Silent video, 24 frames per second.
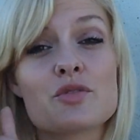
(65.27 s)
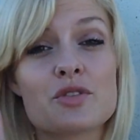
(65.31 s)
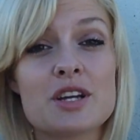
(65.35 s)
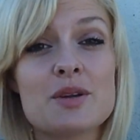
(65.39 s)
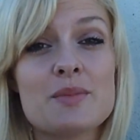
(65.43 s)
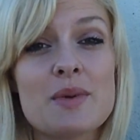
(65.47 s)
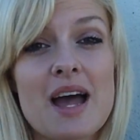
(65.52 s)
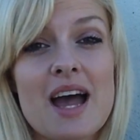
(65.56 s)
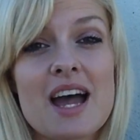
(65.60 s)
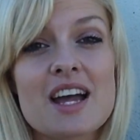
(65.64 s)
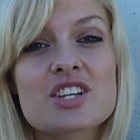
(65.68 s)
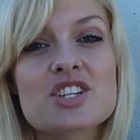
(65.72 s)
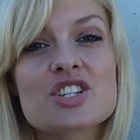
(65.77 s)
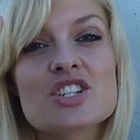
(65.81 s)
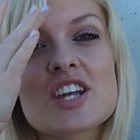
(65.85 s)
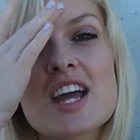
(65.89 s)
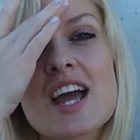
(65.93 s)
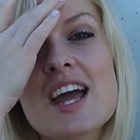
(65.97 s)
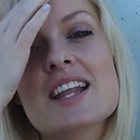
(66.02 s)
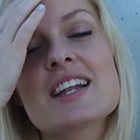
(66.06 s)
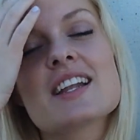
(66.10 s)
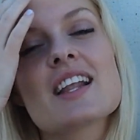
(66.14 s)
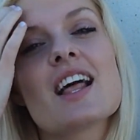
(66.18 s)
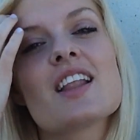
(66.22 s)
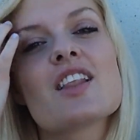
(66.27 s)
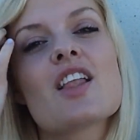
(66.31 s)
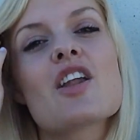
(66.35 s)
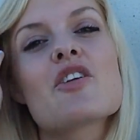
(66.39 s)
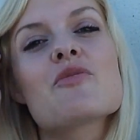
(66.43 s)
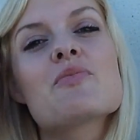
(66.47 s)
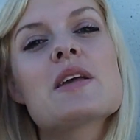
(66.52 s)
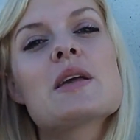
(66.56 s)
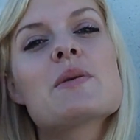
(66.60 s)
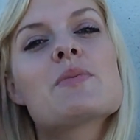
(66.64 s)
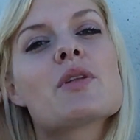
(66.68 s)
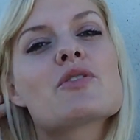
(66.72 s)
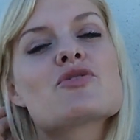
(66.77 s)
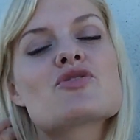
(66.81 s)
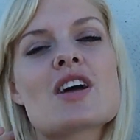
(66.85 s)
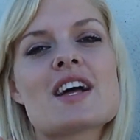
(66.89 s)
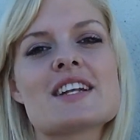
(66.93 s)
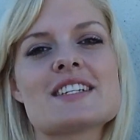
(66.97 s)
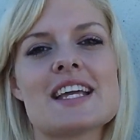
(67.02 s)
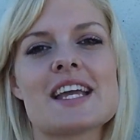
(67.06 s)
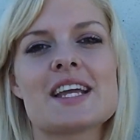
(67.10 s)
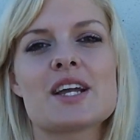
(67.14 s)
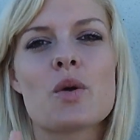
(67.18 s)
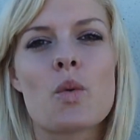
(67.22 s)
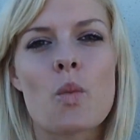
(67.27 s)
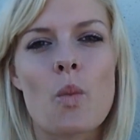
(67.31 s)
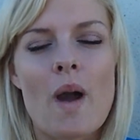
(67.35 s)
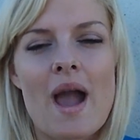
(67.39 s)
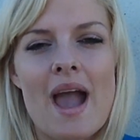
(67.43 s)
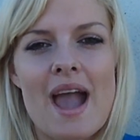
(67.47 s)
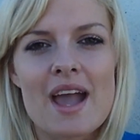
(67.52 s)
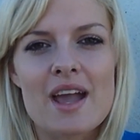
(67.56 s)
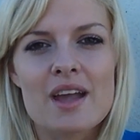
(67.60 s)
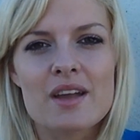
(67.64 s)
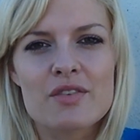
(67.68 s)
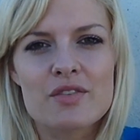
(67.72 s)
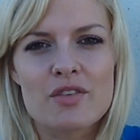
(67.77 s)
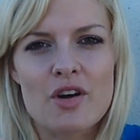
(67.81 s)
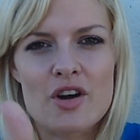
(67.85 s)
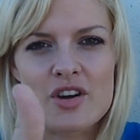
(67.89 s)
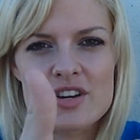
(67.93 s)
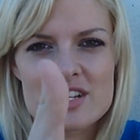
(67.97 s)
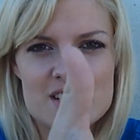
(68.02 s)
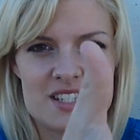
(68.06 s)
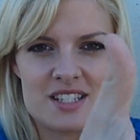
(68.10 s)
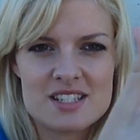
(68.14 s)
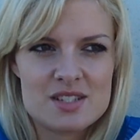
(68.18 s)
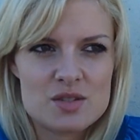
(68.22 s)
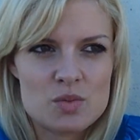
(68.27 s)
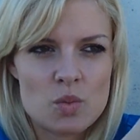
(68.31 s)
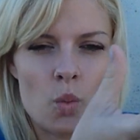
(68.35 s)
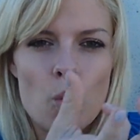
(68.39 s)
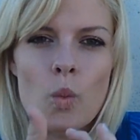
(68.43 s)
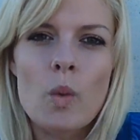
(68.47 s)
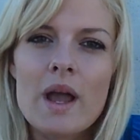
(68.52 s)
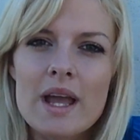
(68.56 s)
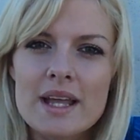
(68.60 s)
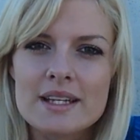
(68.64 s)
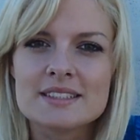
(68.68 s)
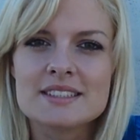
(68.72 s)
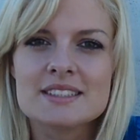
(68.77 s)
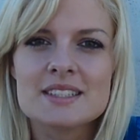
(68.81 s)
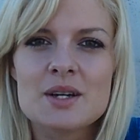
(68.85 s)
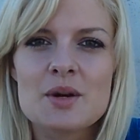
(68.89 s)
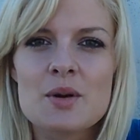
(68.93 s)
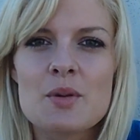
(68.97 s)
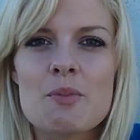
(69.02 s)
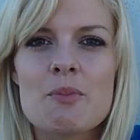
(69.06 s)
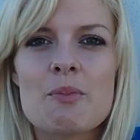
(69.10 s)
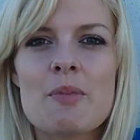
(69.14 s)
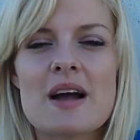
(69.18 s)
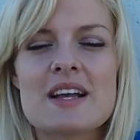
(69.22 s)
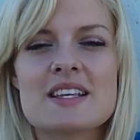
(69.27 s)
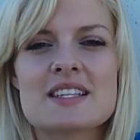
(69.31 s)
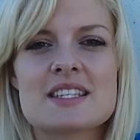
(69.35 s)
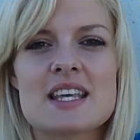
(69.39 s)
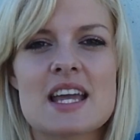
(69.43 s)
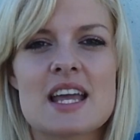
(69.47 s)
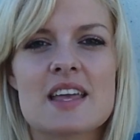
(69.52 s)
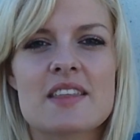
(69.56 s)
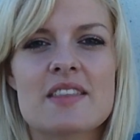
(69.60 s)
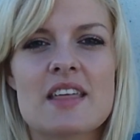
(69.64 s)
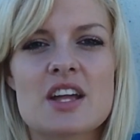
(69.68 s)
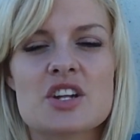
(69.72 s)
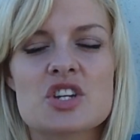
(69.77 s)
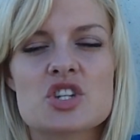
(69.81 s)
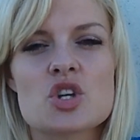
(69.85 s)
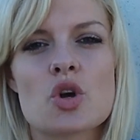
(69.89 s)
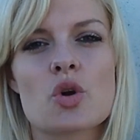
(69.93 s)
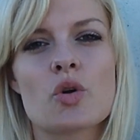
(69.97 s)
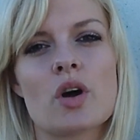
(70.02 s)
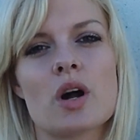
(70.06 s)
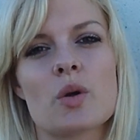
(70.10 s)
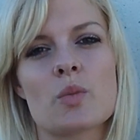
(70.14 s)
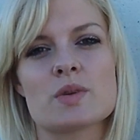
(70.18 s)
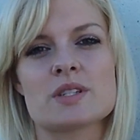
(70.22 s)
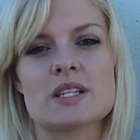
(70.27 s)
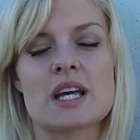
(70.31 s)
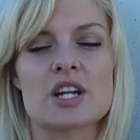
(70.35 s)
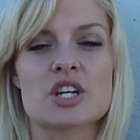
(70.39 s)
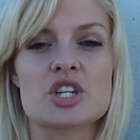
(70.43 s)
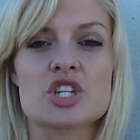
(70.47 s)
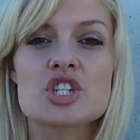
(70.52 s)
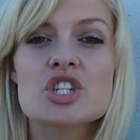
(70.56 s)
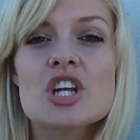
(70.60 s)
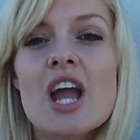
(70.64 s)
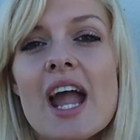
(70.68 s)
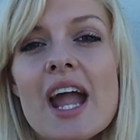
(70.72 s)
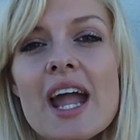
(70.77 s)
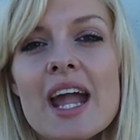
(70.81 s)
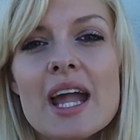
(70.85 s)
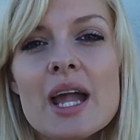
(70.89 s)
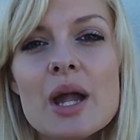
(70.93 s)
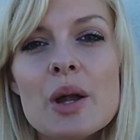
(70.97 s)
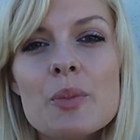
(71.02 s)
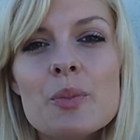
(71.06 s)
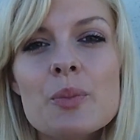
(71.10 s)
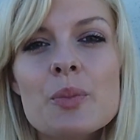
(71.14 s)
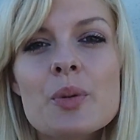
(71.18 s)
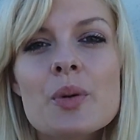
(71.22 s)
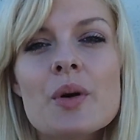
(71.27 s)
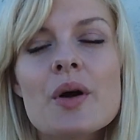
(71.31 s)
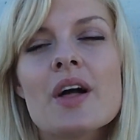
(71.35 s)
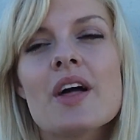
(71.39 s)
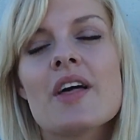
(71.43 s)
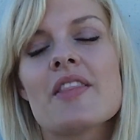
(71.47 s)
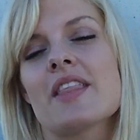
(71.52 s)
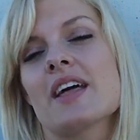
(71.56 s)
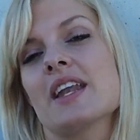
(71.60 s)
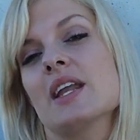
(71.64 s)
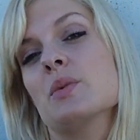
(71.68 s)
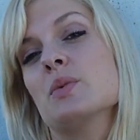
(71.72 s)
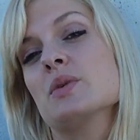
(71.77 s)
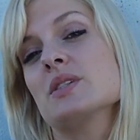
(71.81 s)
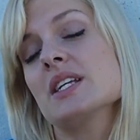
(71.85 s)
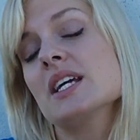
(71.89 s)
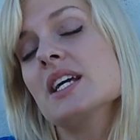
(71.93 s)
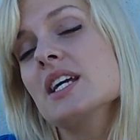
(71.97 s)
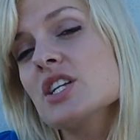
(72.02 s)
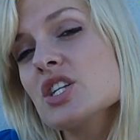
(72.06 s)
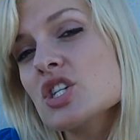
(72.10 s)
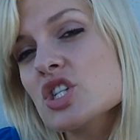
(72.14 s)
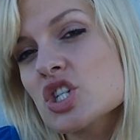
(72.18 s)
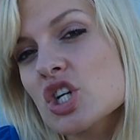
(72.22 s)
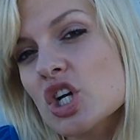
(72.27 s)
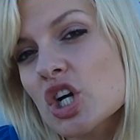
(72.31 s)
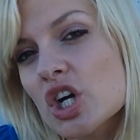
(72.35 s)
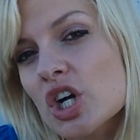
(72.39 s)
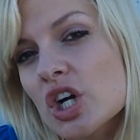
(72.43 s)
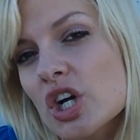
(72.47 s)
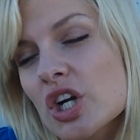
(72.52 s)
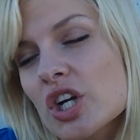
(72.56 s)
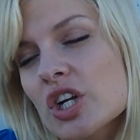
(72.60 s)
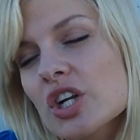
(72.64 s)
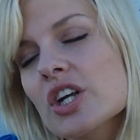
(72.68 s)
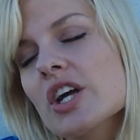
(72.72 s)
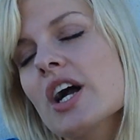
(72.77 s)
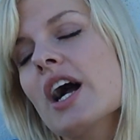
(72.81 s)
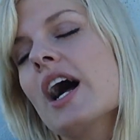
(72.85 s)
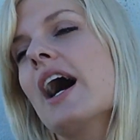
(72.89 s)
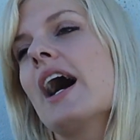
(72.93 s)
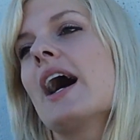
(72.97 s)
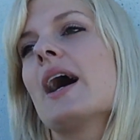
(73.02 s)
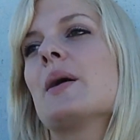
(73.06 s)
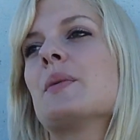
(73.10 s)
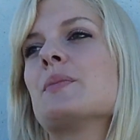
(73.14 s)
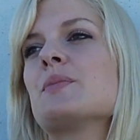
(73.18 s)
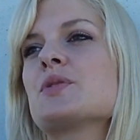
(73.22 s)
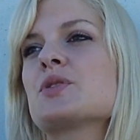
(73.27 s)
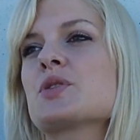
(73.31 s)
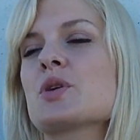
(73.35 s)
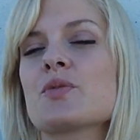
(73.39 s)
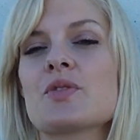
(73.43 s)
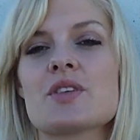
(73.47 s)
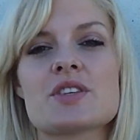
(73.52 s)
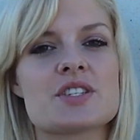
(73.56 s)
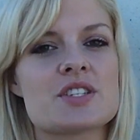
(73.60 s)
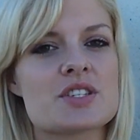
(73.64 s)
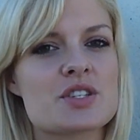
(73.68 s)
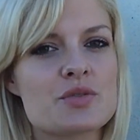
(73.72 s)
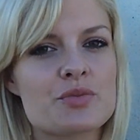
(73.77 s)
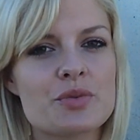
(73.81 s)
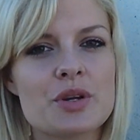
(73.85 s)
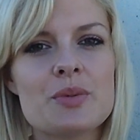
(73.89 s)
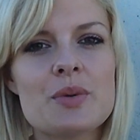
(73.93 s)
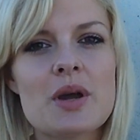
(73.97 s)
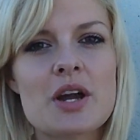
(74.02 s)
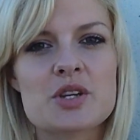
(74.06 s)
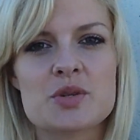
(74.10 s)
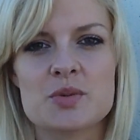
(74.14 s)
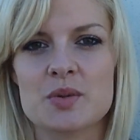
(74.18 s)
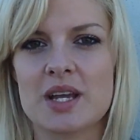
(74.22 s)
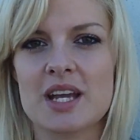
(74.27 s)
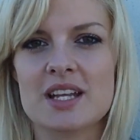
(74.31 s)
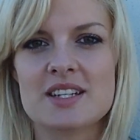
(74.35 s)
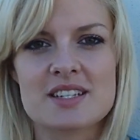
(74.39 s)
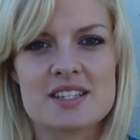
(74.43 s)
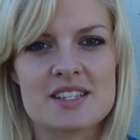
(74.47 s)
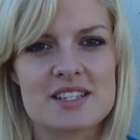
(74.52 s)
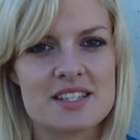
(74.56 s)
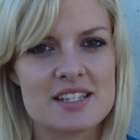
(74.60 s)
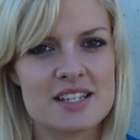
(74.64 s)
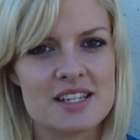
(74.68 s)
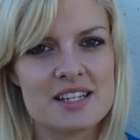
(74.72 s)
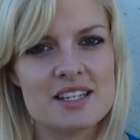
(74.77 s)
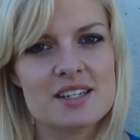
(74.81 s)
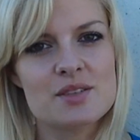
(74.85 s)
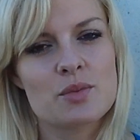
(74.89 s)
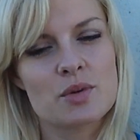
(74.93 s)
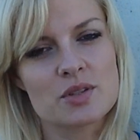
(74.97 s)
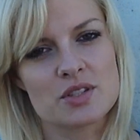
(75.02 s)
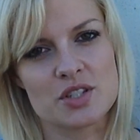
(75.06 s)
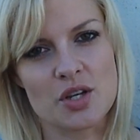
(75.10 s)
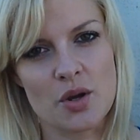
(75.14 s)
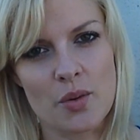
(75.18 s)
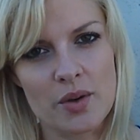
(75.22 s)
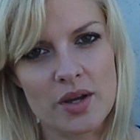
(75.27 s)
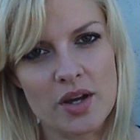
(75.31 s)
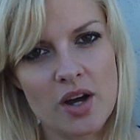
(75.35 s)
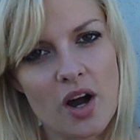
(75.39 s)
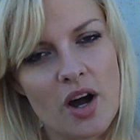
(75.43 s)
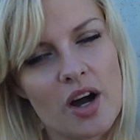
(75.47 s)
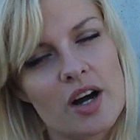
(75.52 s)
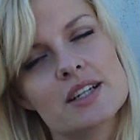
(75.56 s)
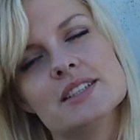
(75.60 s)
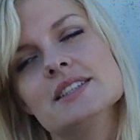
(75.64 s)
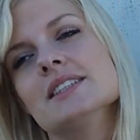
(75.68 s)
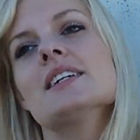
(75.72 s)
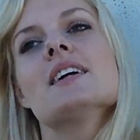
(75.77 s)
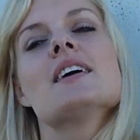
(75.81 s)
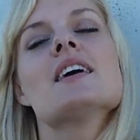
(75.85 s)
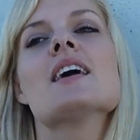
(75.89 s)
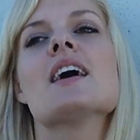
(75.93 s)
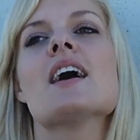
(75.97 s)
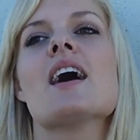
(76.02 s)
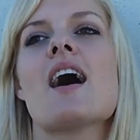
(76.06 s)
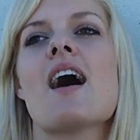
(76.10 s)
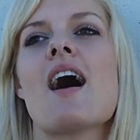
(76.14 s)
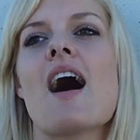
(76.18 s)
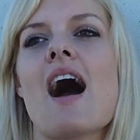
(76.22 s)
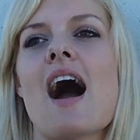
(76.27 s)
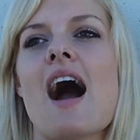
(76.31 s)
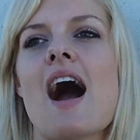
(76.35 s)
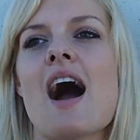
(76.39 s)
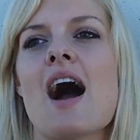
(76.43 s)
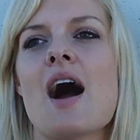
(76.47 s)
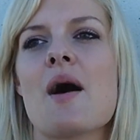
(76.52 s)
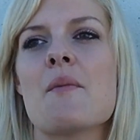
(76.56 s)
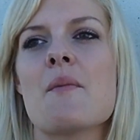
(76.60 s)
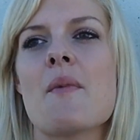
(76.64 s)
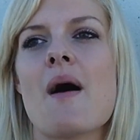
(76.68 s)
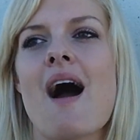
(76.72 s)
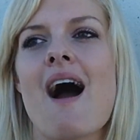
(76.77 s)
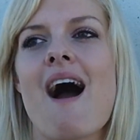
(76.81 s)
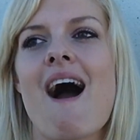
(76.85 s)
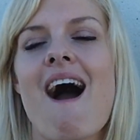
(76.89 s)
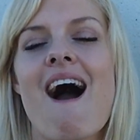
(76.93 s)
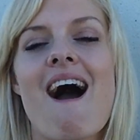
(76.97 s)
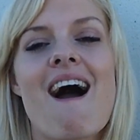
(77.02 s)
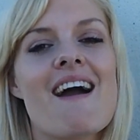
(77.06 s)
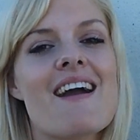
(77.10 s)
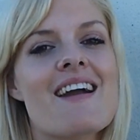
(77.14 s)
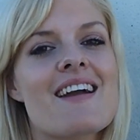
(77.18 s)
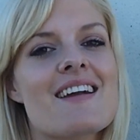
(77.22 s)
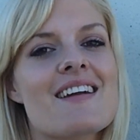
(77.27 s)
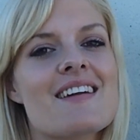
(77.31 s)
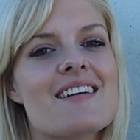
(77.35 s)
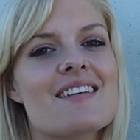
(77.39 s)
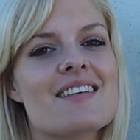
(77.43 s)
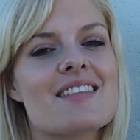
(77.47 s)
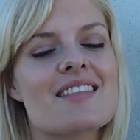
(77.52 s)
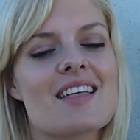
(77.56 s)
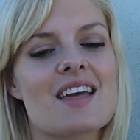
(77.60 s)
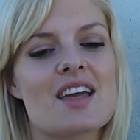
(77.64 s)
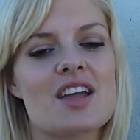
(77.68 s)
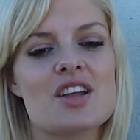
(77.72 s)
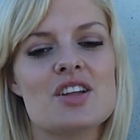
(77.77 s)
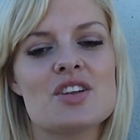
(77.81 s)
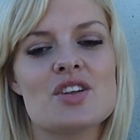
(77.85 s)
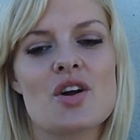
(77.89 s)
The rematch, and a lot of people have tried to take away Forrest's win by saying that Shogun was out of shape, that he was injured. So this is a rematch. We get to see what's going on. I